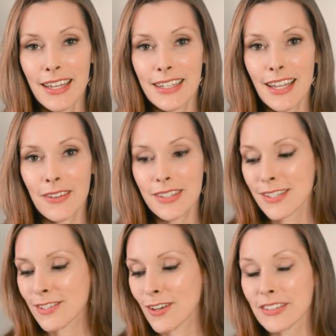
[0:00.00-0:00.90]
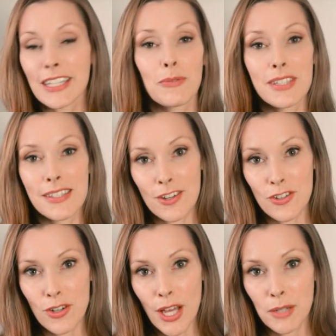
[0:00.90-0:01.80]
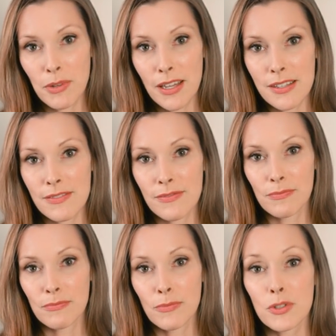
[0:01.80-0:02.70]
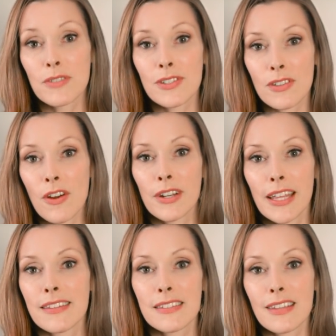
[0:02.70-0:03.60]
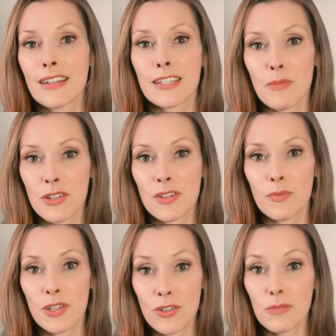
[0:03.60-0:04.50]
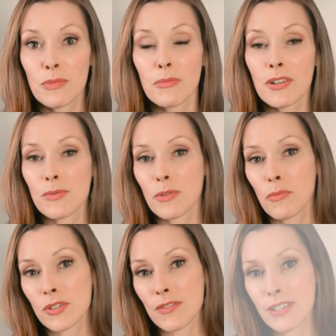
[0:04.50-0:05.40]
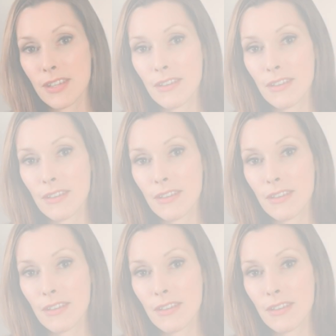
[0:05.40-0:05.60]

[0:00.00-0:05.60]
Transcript: Now this is called liquid sunshine because most of us aren't in the sun as much as we should be because most of us